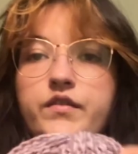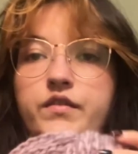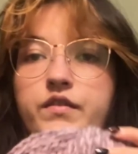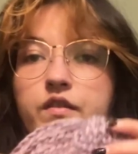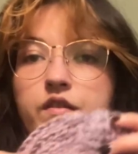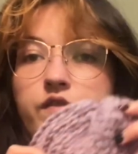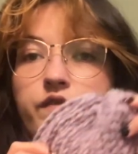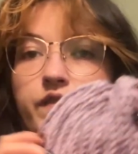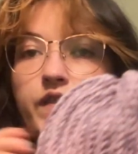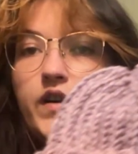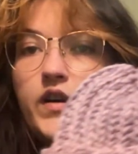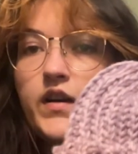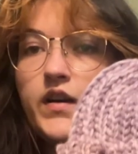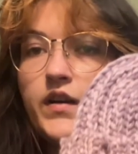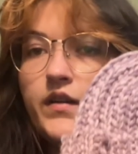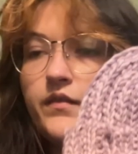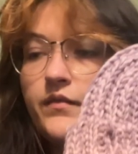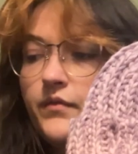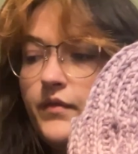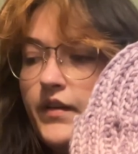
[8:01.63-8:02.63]
so
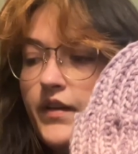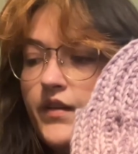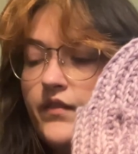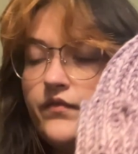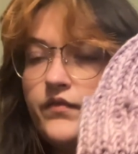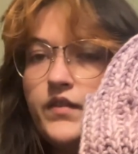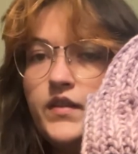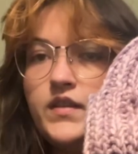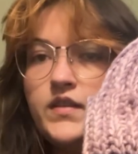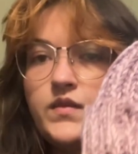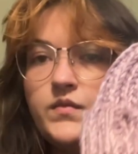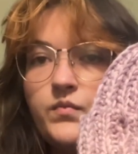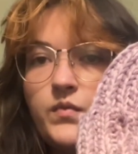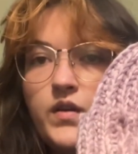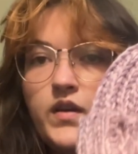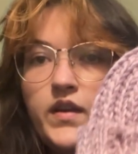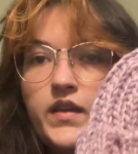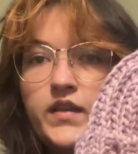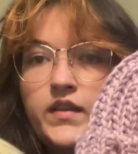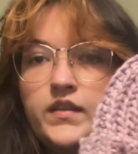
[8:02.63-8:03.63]
far. We have this
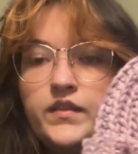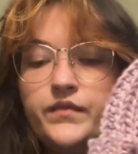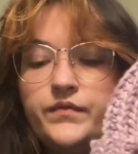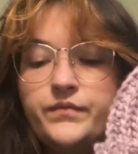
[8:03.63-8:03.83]
one